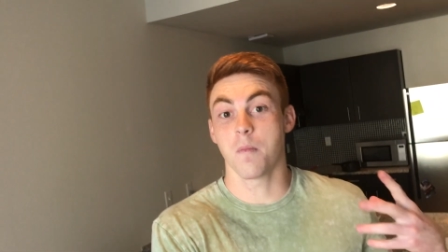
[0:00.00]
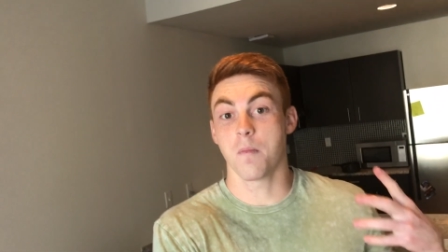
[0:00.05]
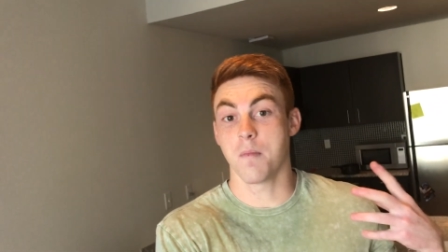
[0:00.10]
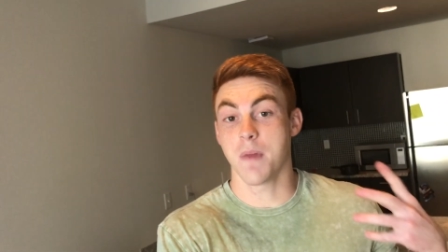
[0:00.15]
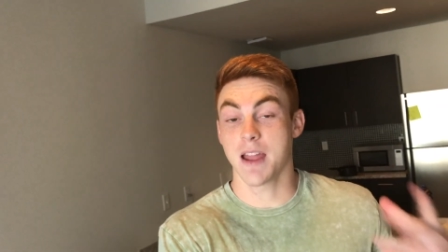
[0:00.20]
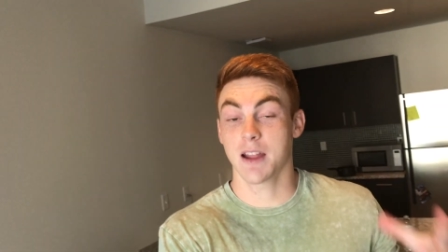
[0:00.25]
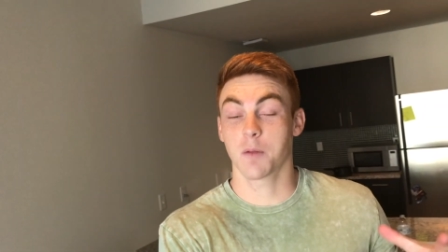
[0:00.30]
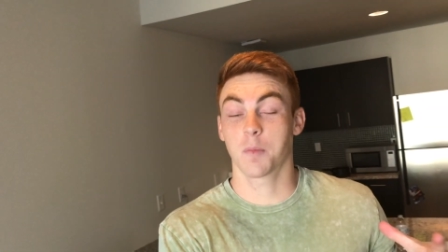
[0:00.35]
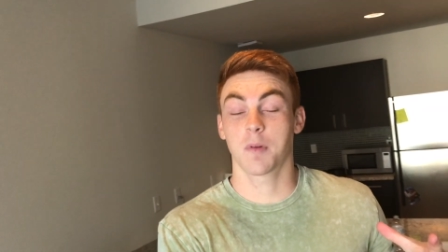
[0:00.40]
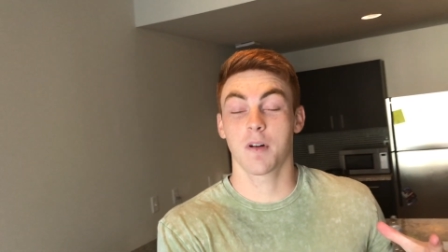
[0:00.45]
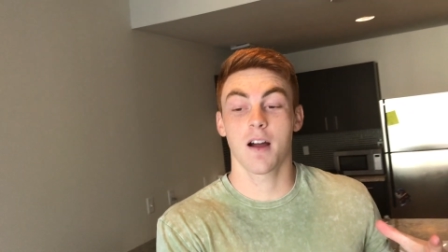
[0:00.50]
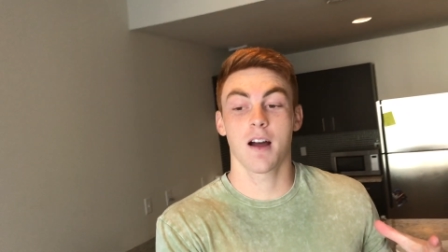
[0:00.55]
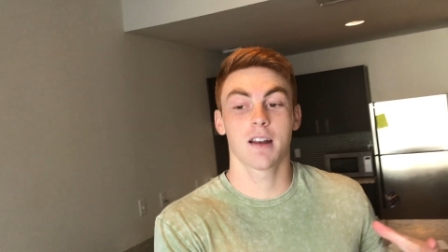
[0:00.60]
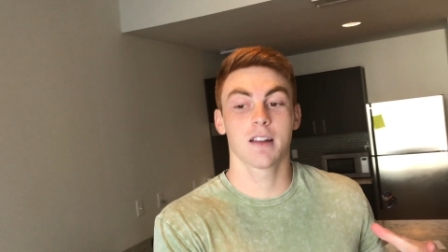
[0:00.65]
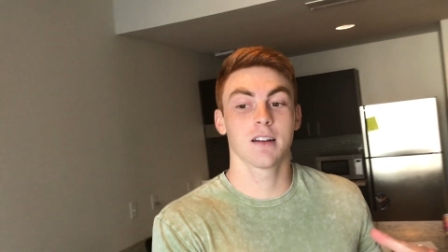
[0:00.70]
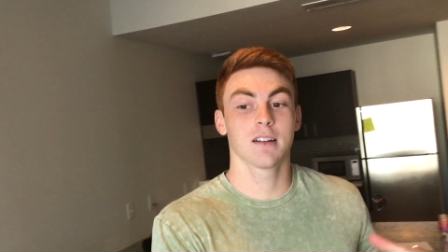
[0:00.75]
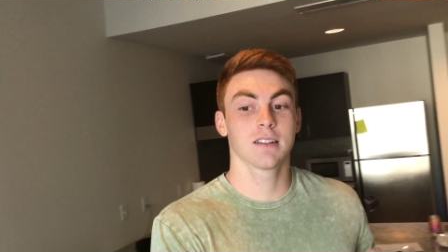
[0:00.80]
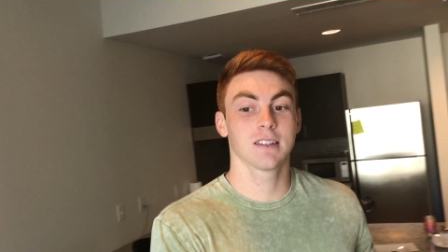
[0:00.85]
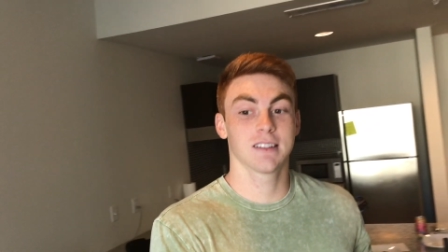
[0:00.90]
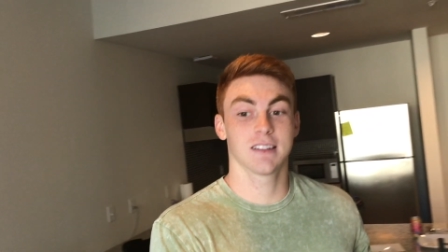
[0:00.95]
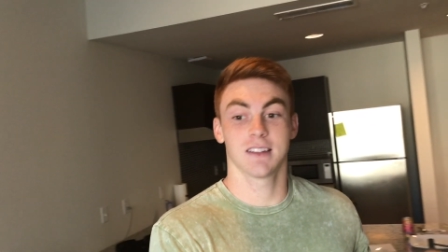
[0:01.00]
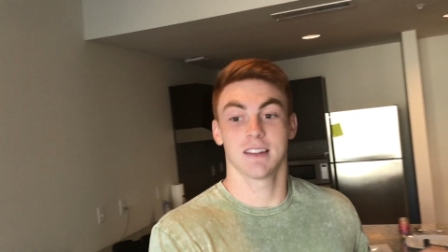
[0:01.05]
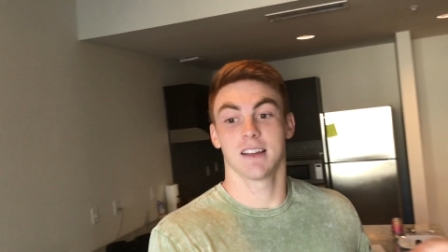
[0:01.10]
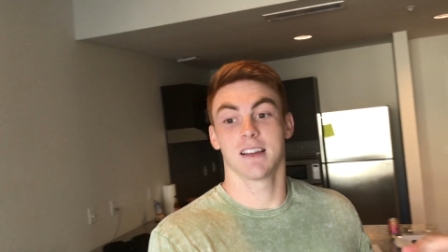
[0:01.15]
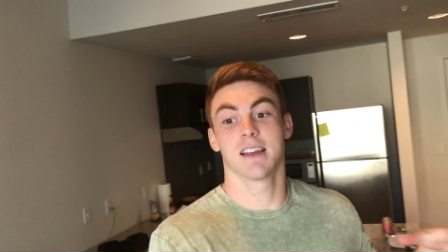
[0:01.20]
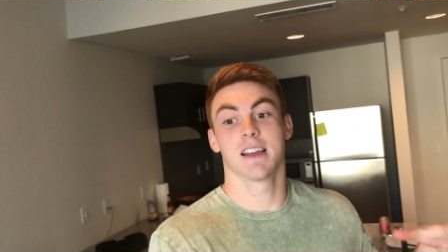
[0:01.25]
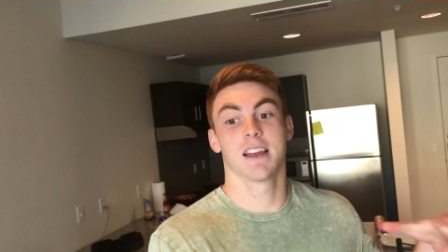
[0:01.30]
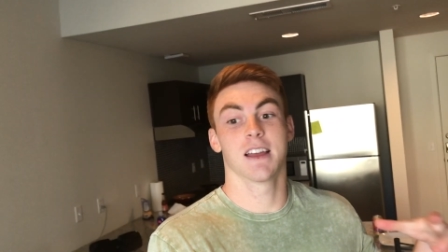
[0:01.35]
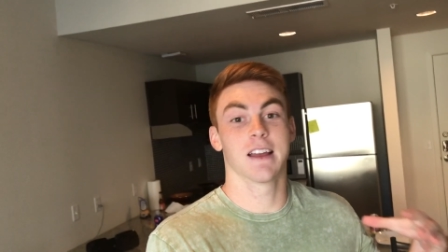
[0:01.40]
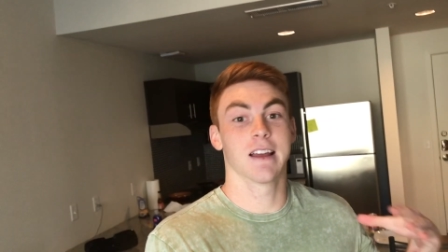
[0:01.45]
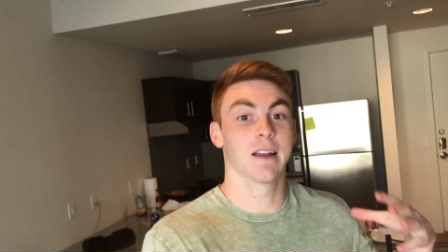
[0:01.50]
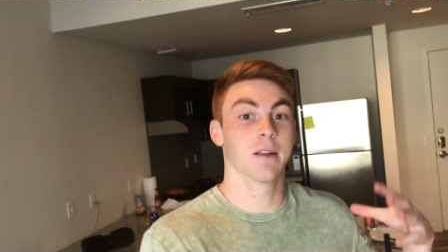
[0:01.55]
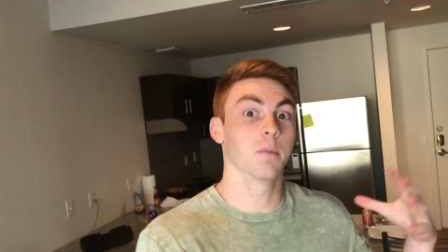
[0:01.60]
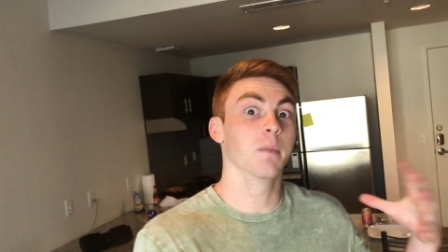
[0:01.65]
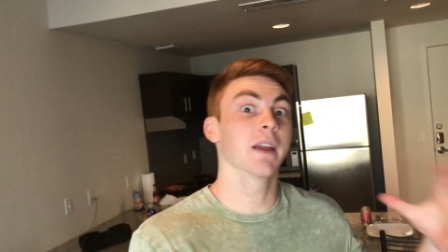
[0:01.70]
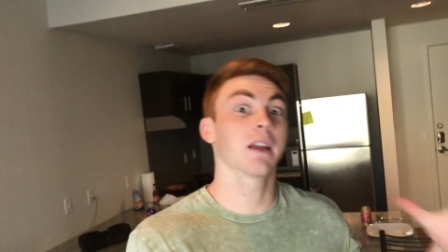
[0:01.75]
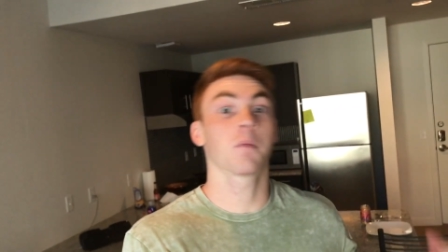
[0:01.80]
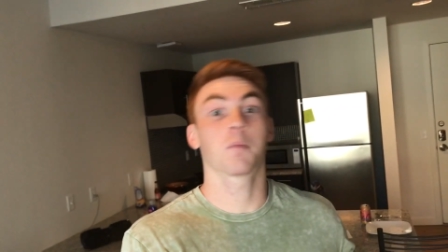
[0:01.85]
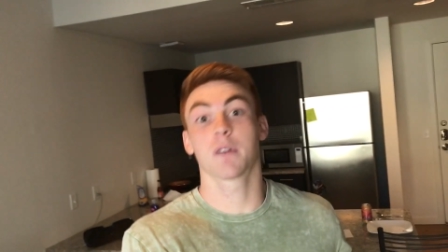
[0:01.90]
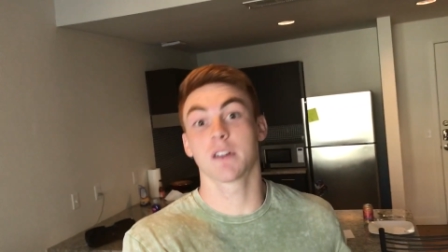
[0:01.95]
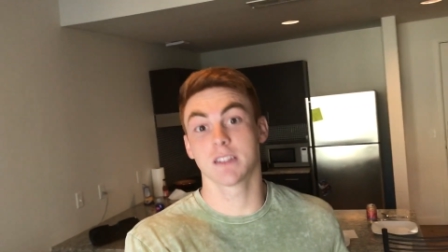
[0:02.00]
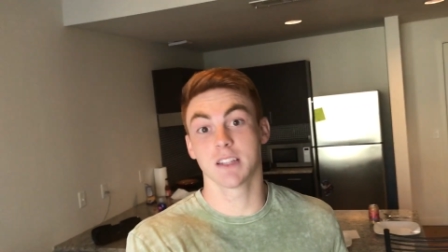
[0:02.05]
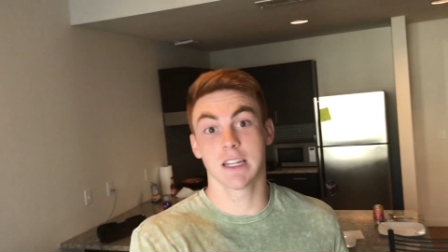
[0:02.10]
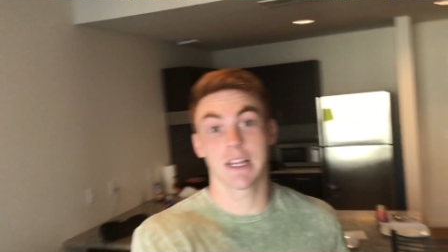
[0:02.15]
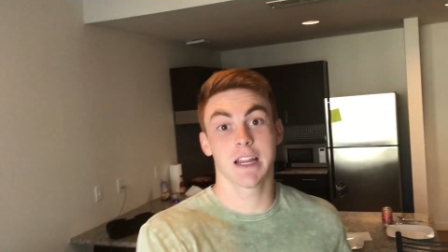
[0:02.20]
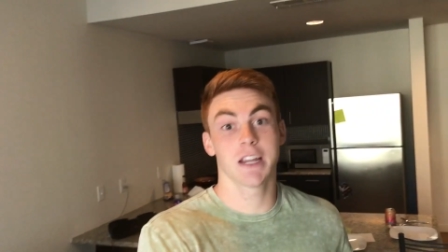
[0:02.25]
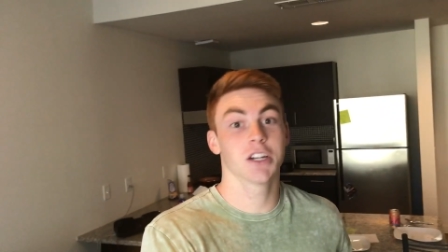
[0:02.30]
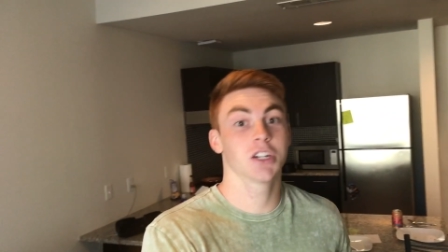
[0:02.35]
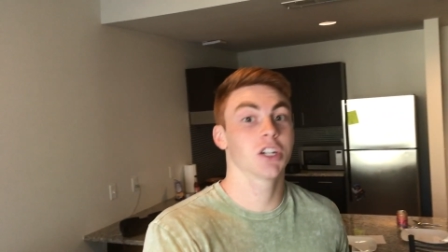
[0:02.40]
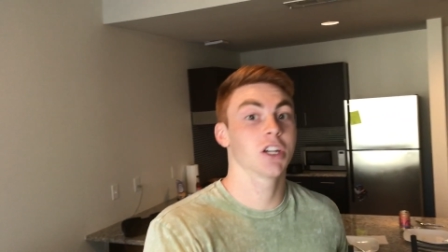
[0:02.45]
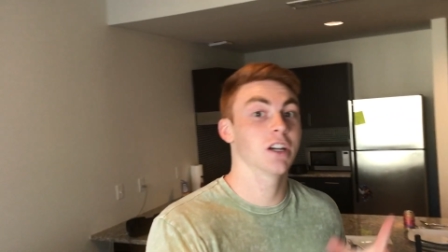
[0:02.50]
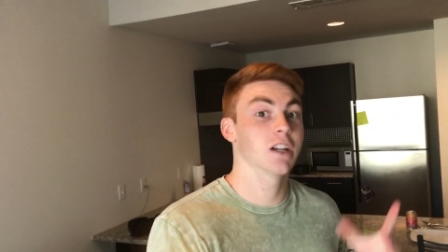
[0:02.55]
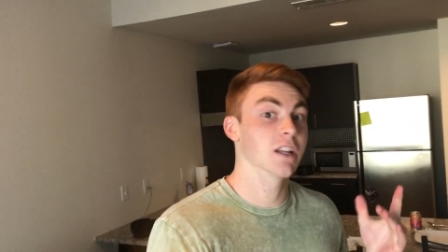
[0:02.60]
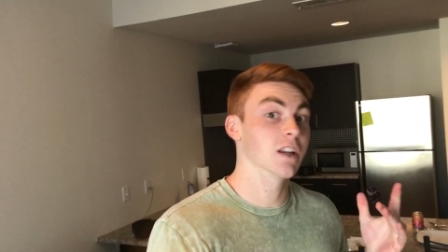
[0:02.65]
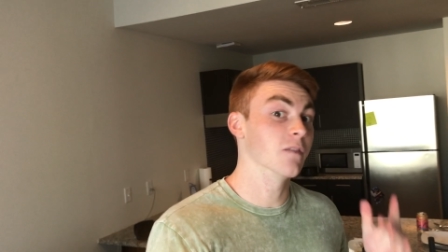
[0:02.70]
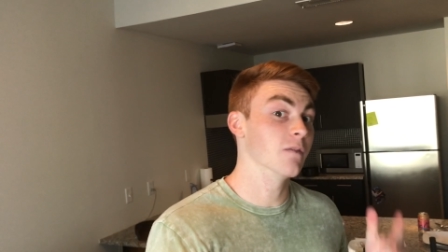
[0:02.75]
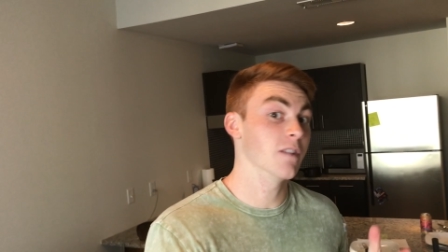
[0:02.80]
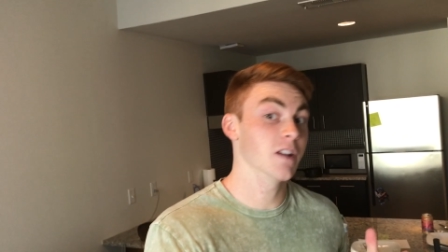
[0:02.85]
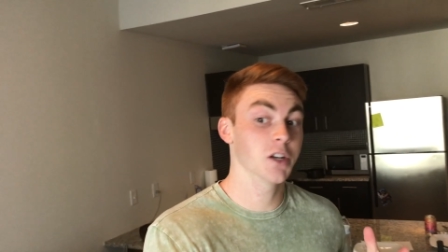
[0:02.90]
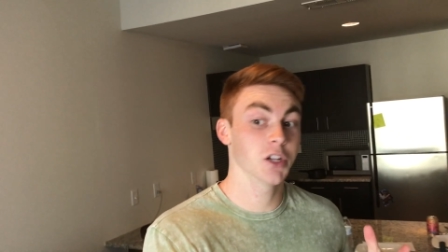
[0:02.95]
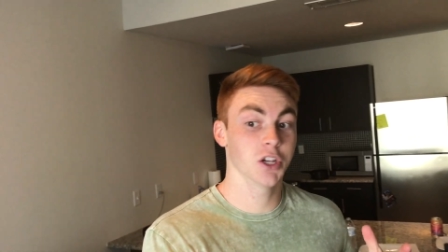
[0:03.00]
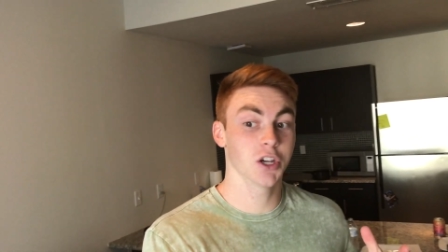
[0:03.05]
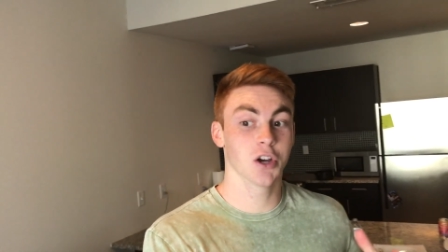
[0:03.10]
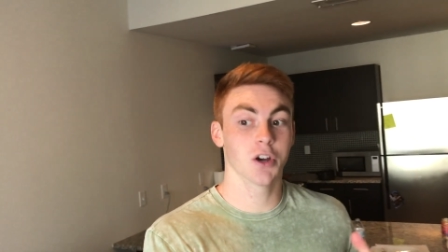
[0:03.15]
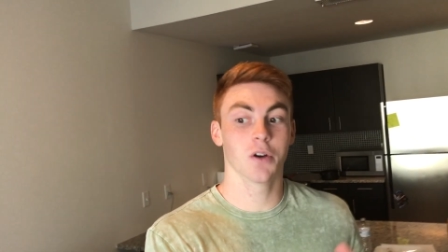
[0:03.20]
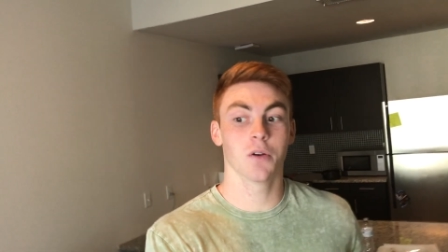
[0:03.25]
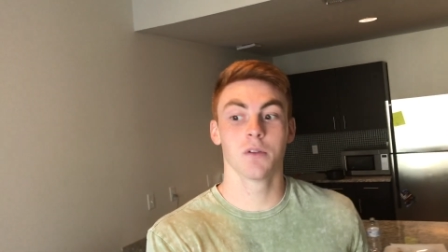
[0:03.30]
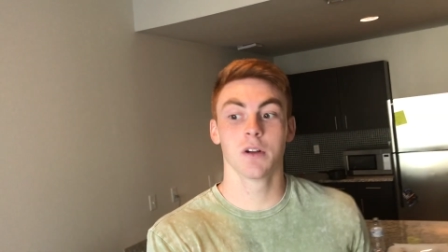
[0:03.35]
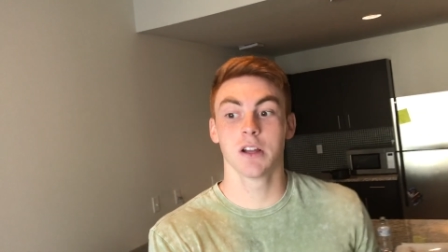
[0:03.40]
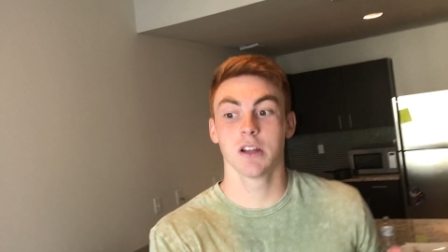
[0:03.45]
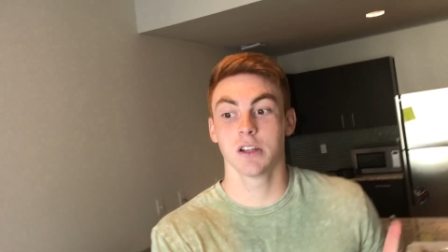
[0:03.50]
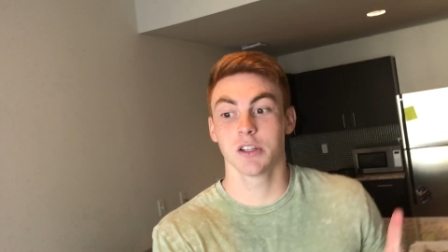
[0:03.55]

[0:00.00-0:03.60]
make a product and make a presentation and video.